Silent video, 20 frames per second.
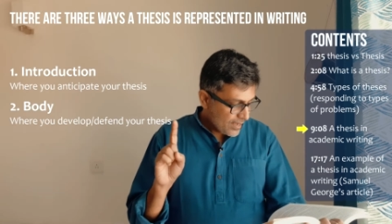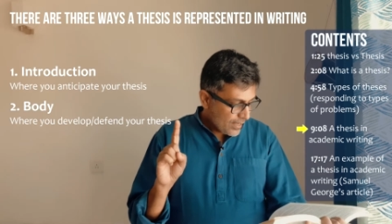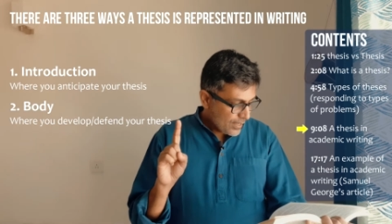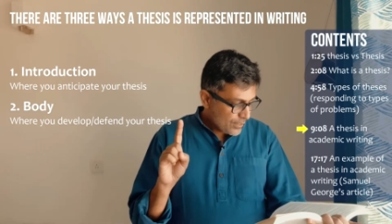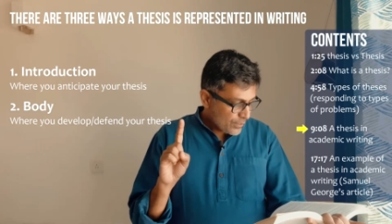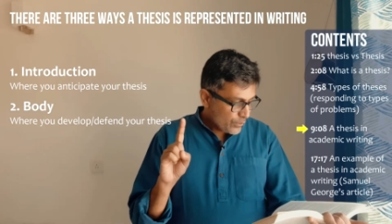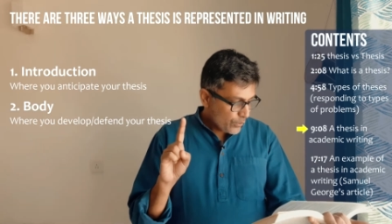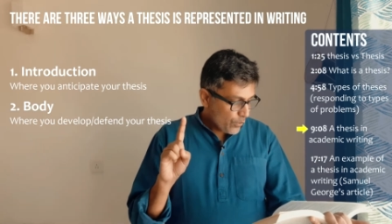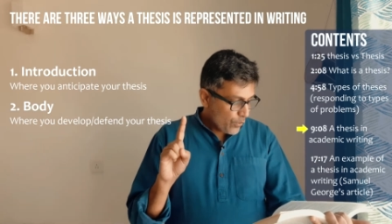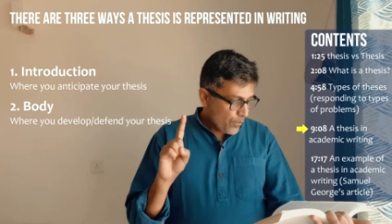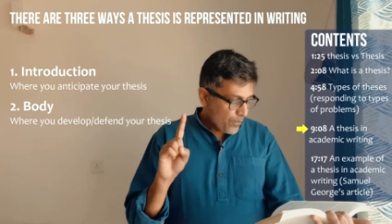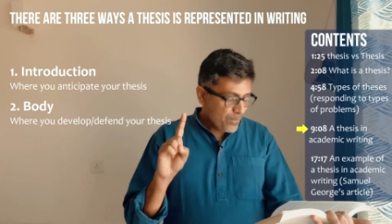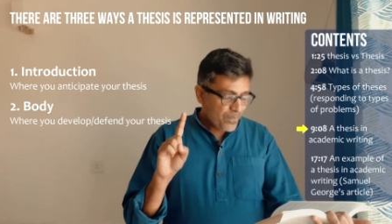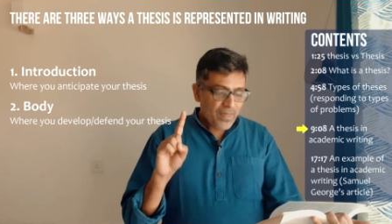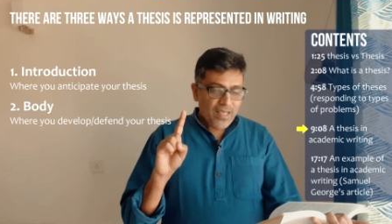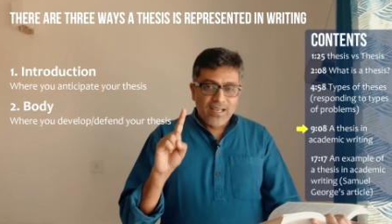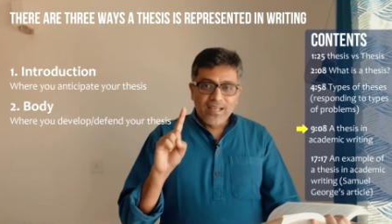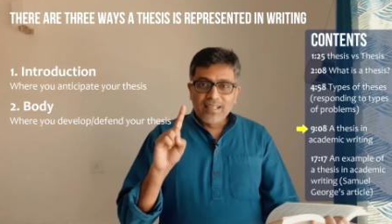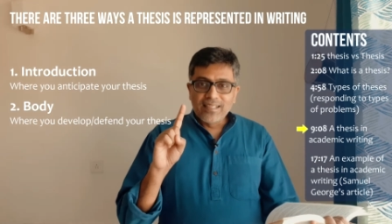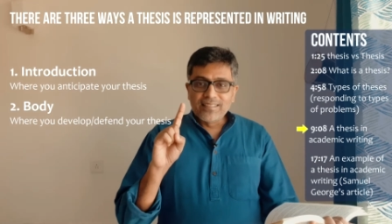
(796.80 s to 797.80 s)
So
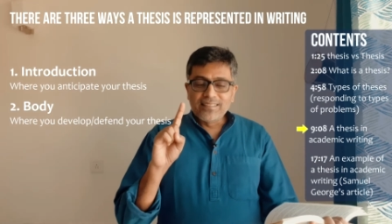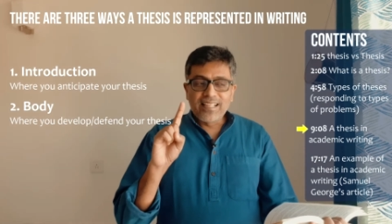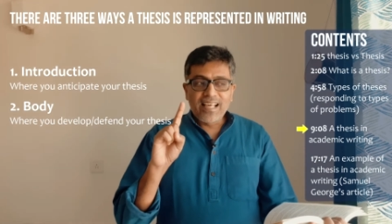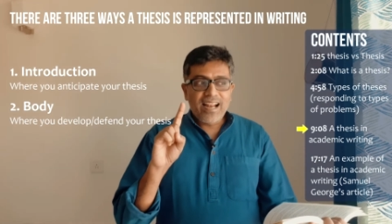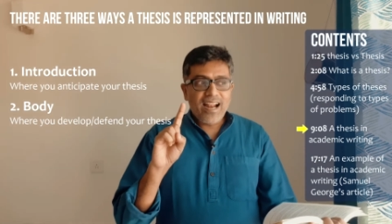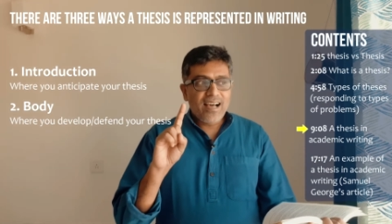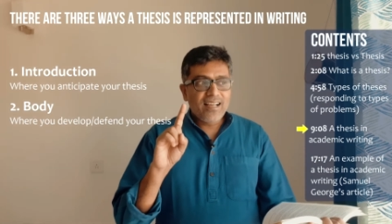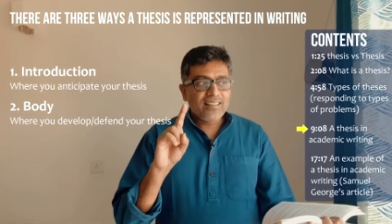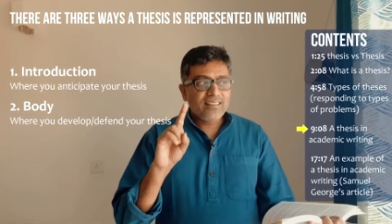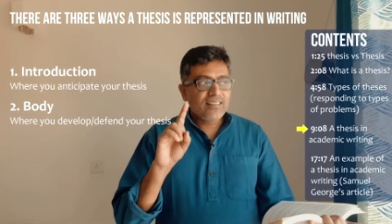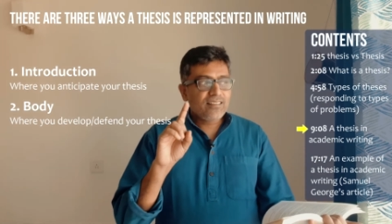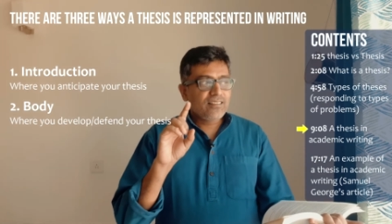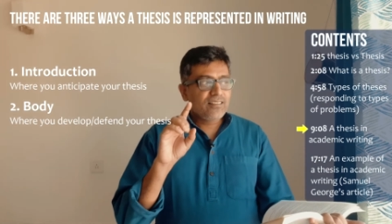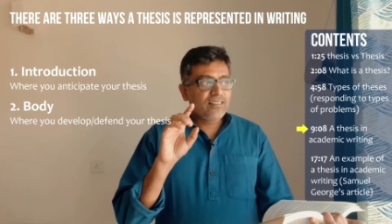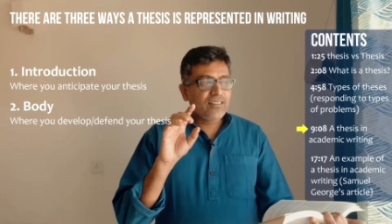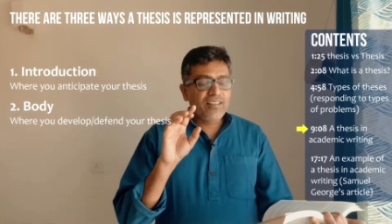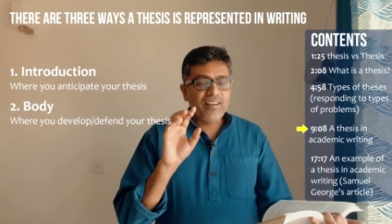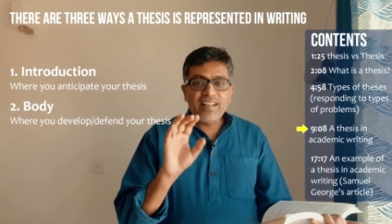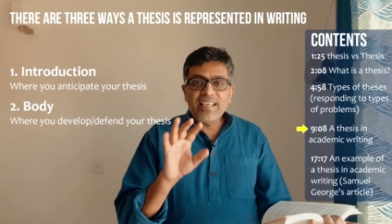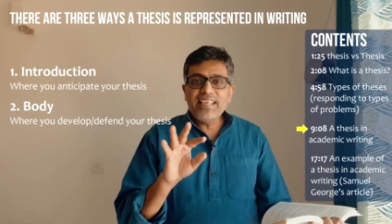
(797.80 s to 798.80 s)
there are
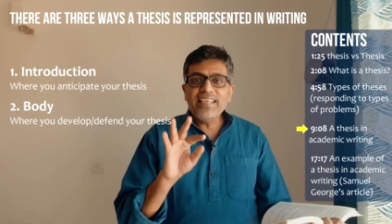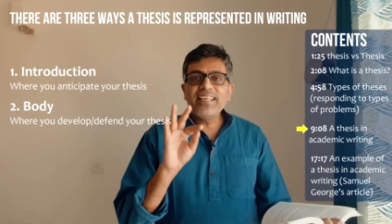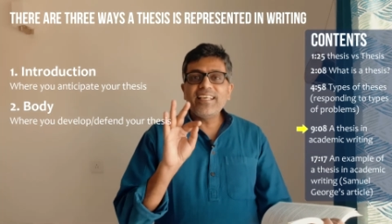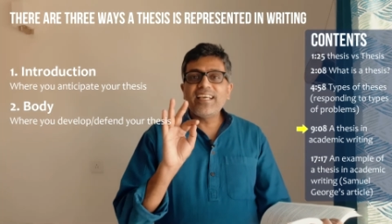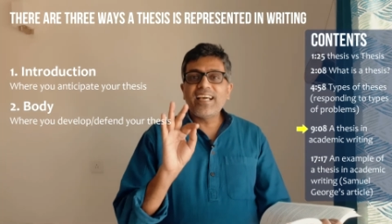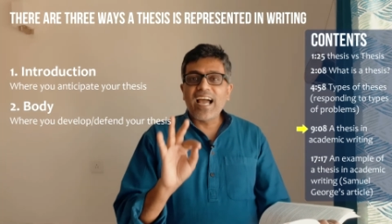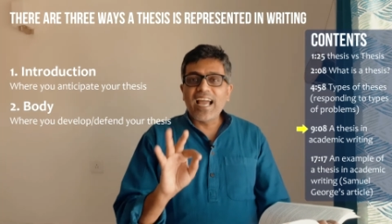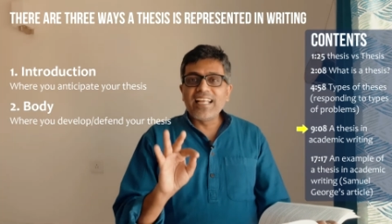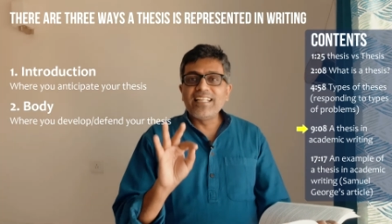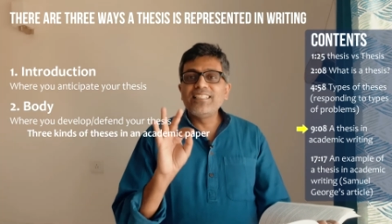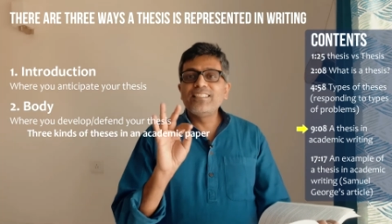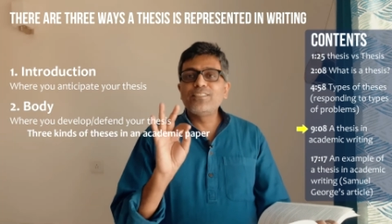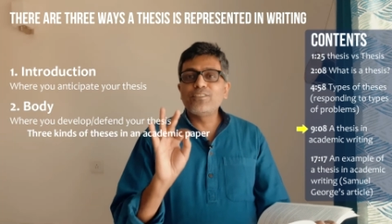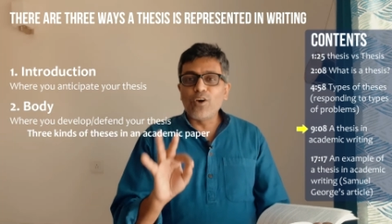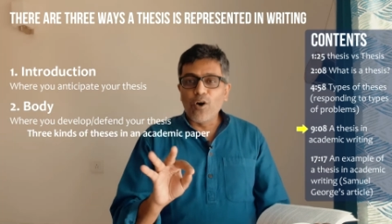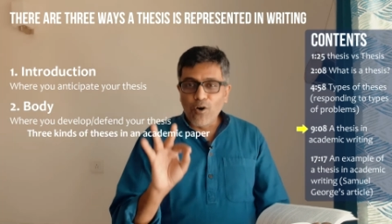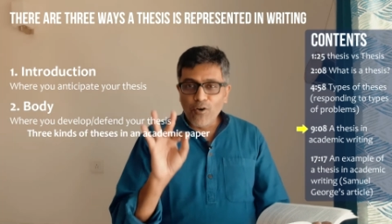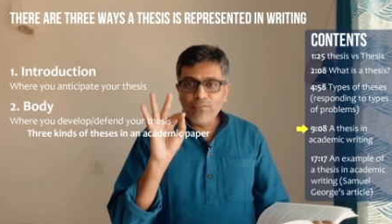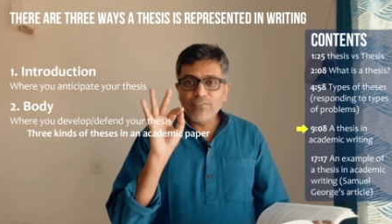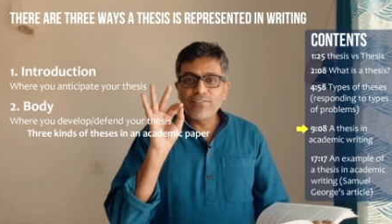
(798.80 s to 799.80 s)
three kinds
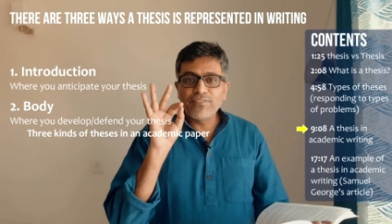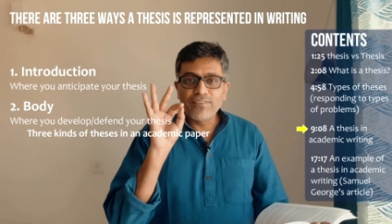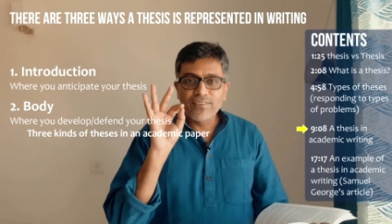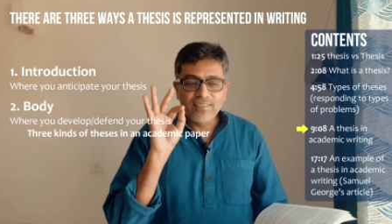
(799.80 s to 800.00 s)
of